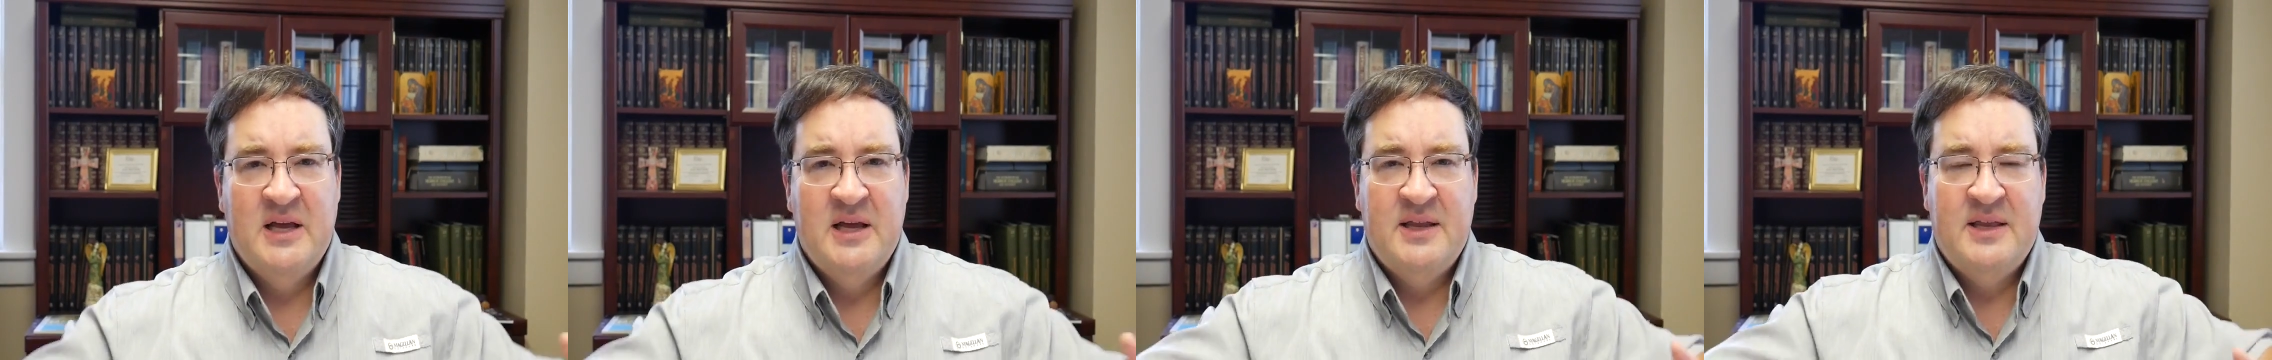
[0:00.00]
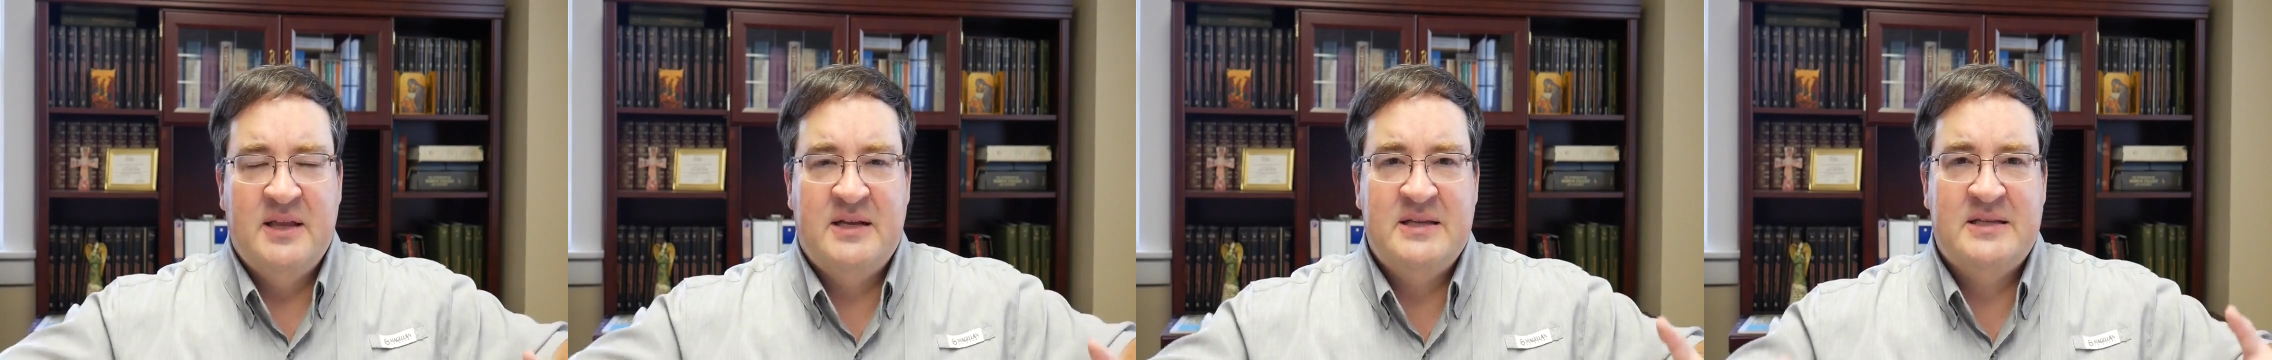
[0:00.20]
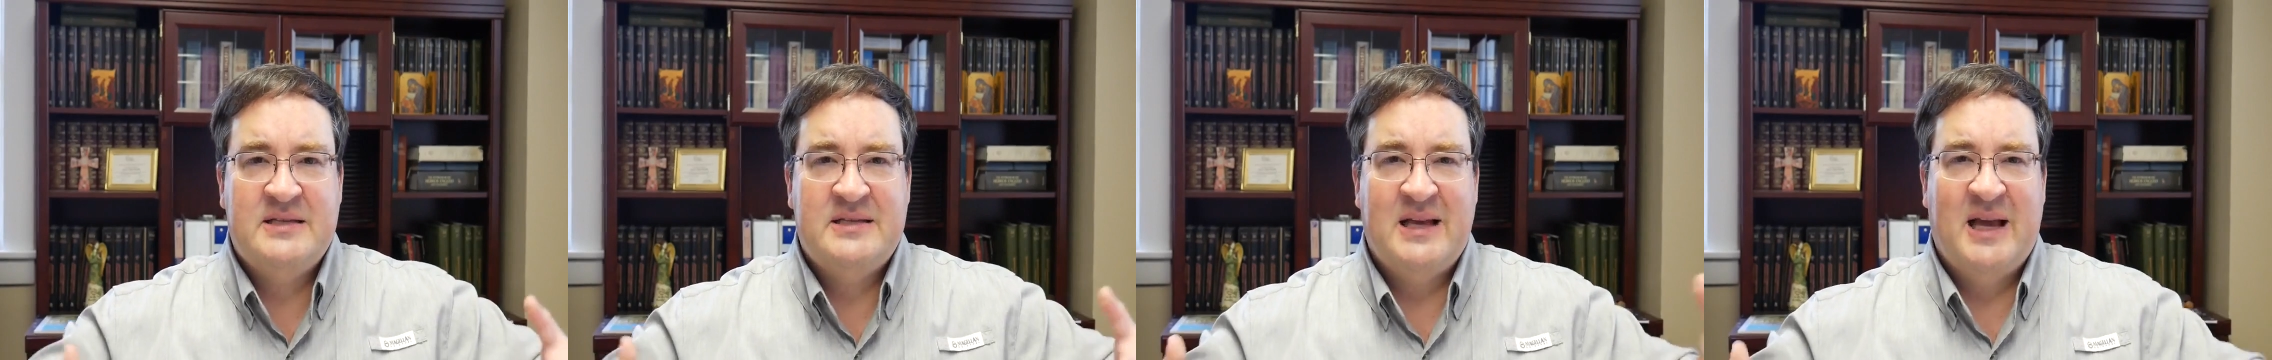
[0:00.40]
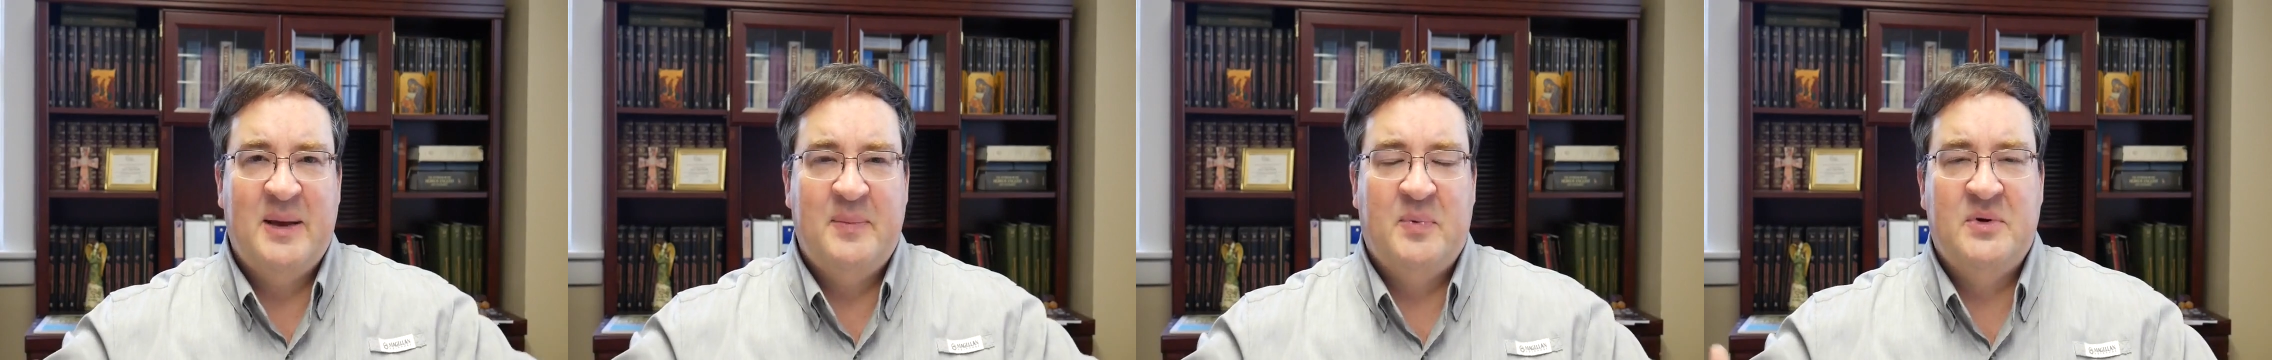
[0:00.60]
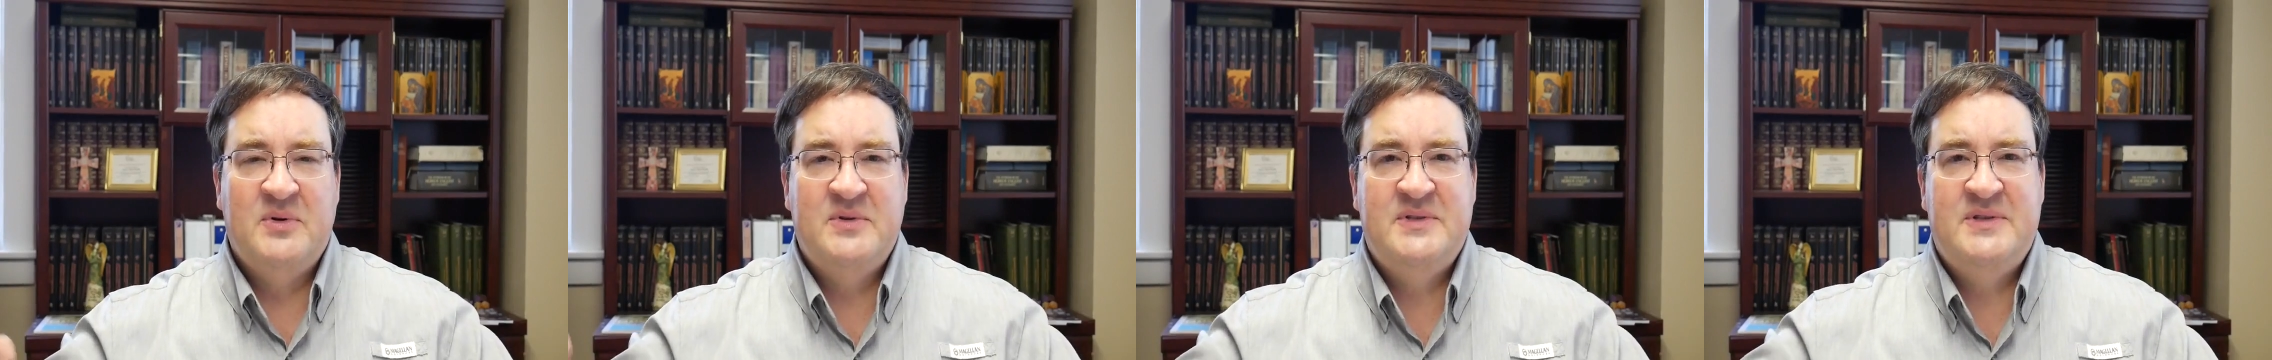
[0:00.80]
The
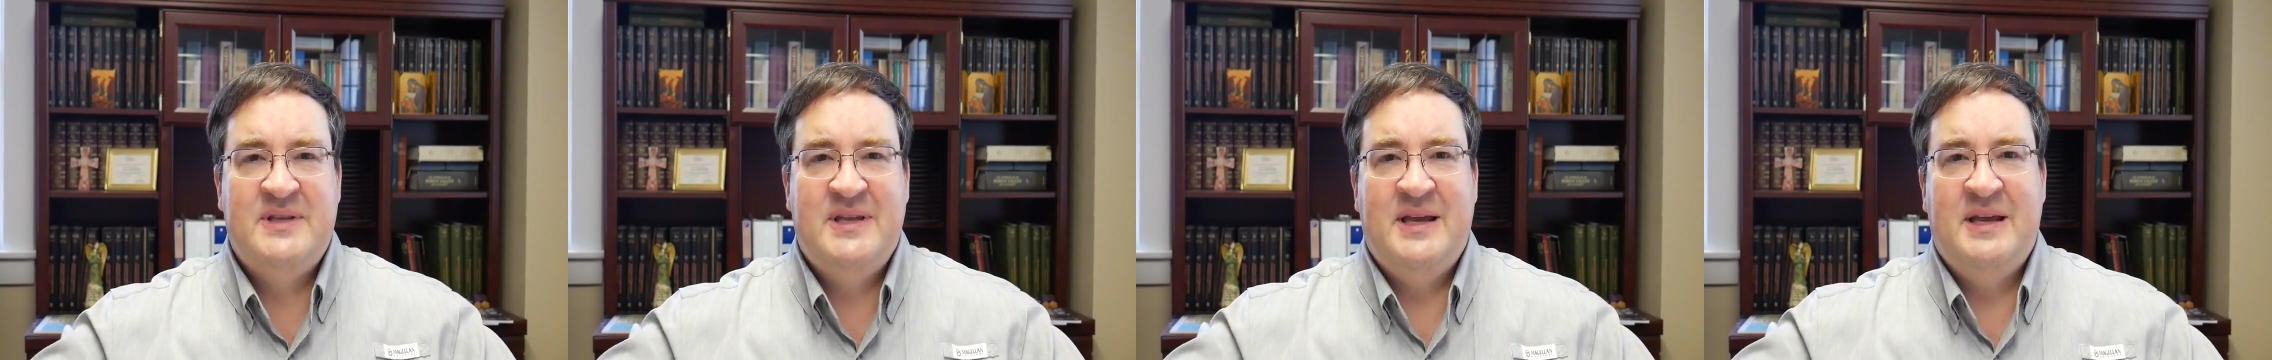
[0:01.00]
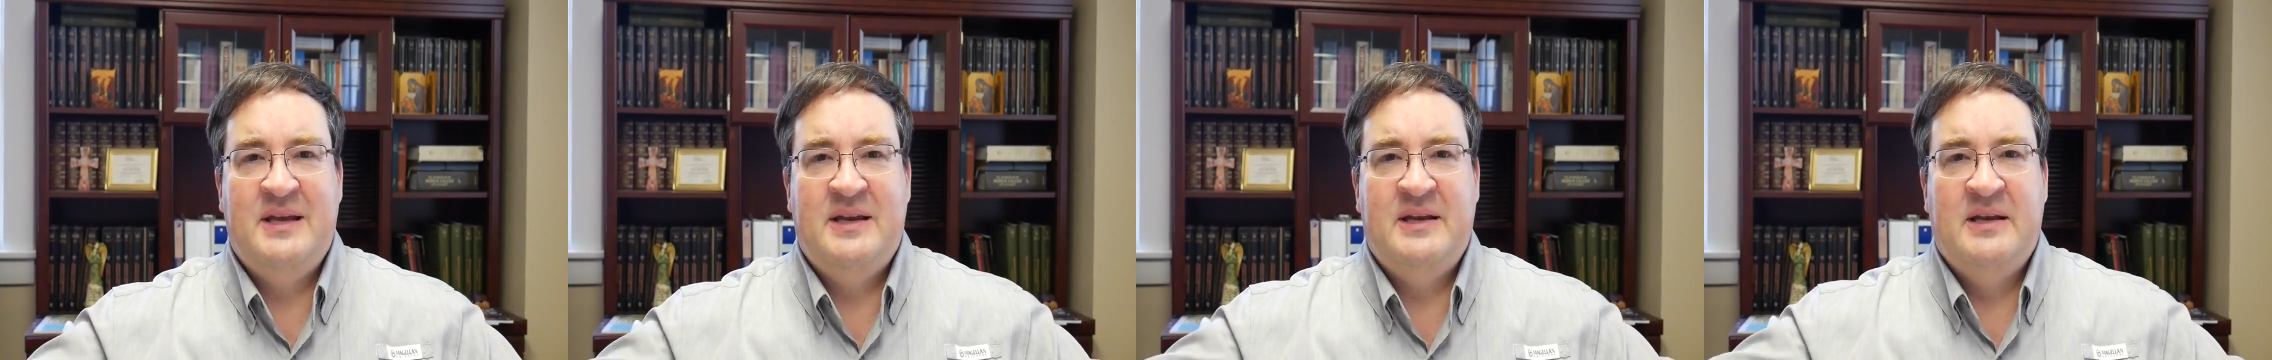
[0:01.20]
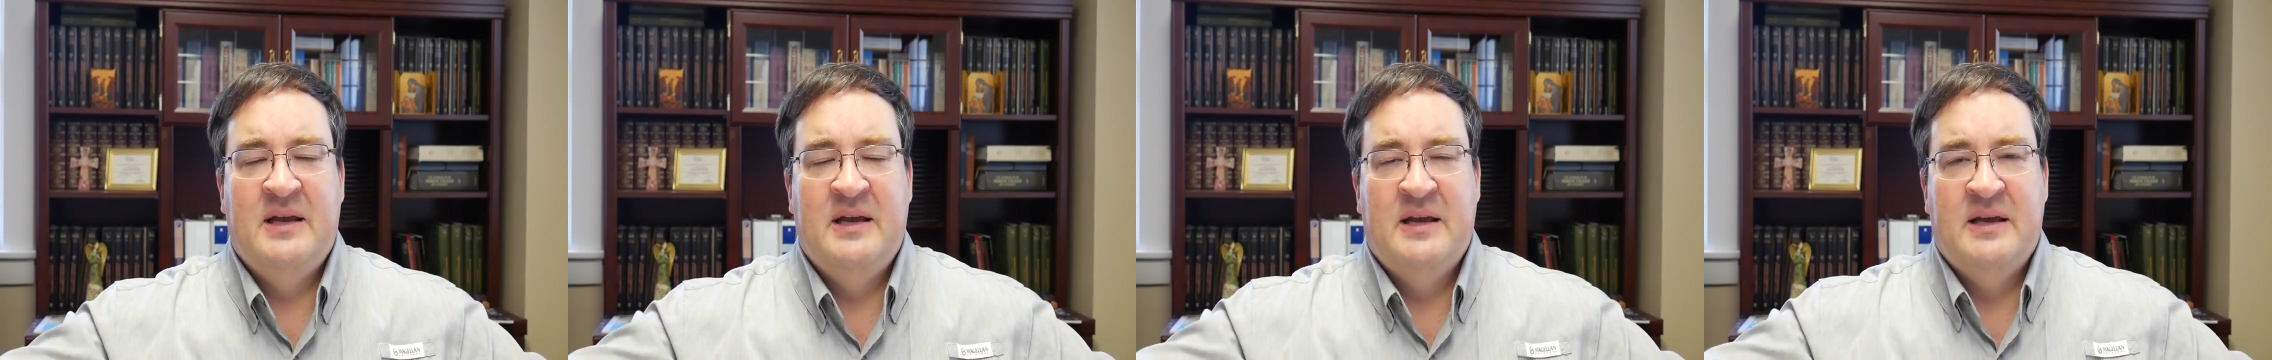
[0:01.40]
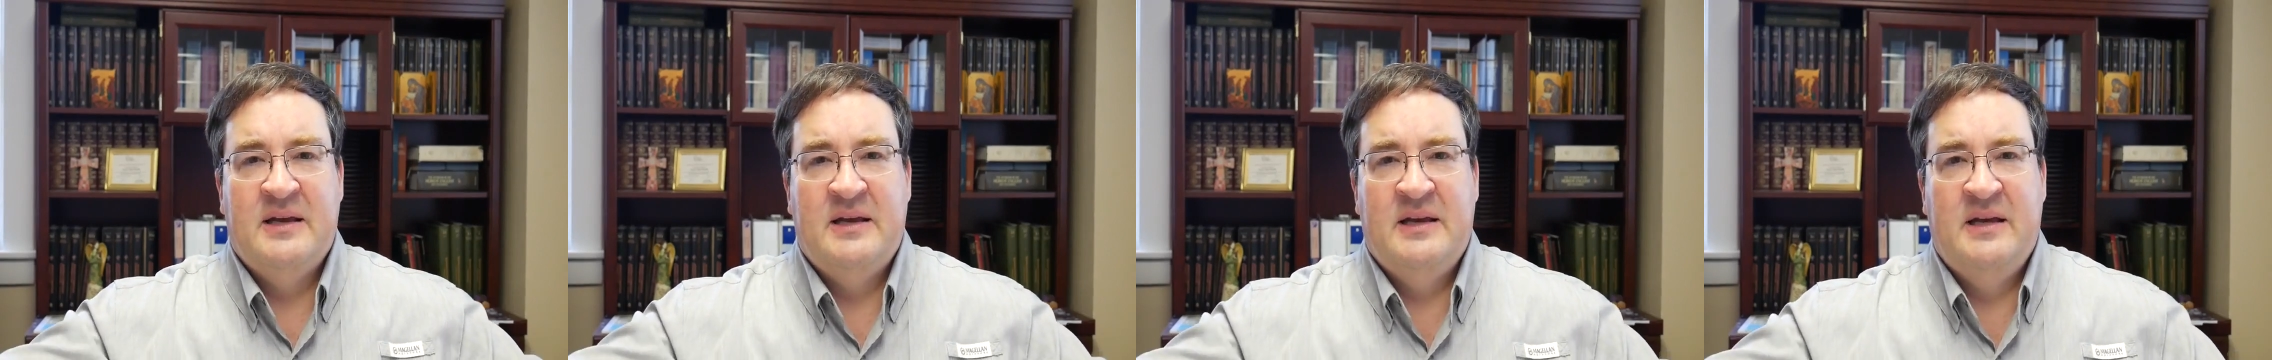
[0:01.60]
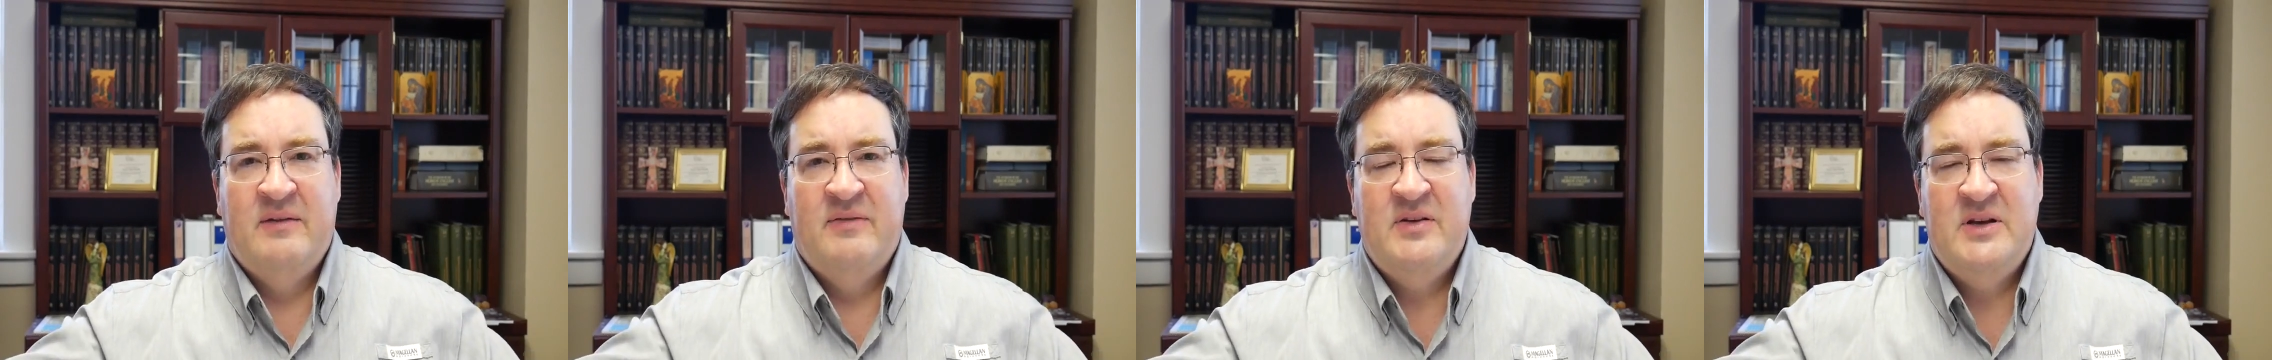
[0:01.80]
disciples then
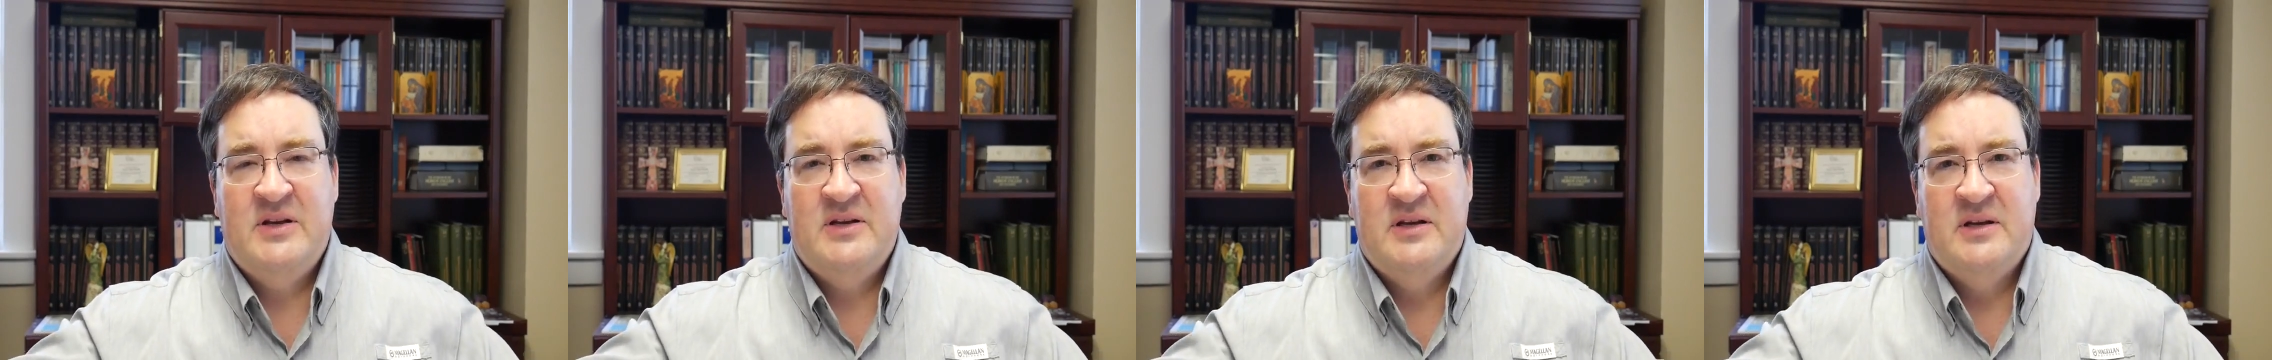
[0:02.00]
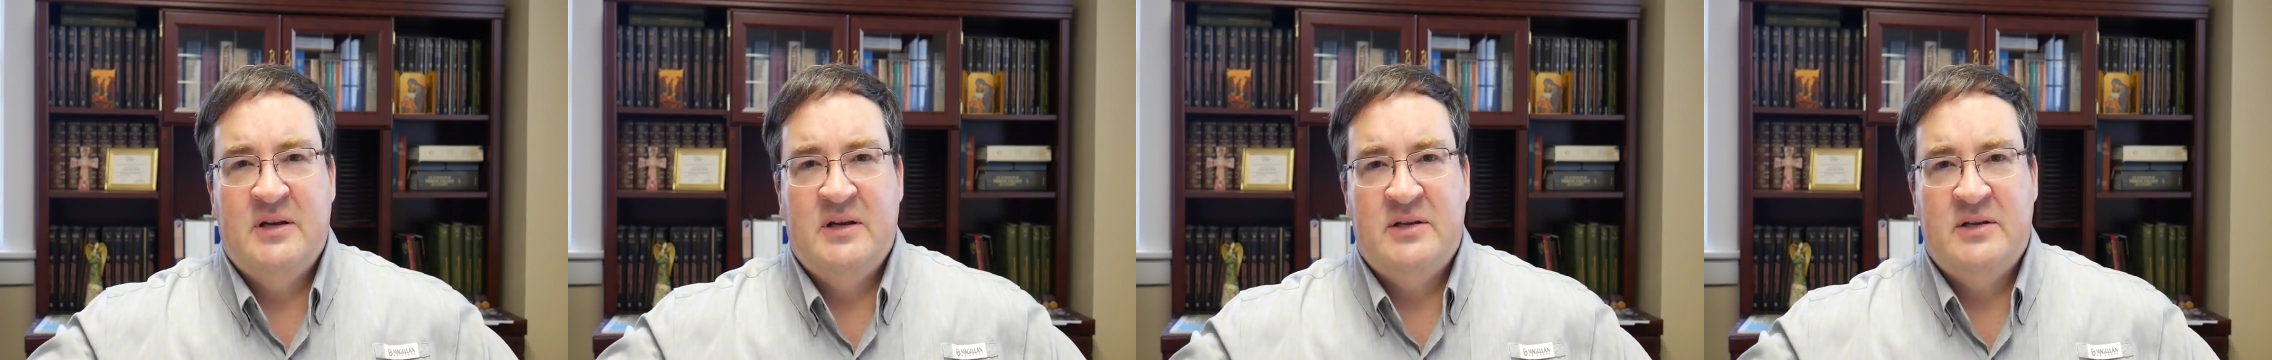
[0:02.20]
give it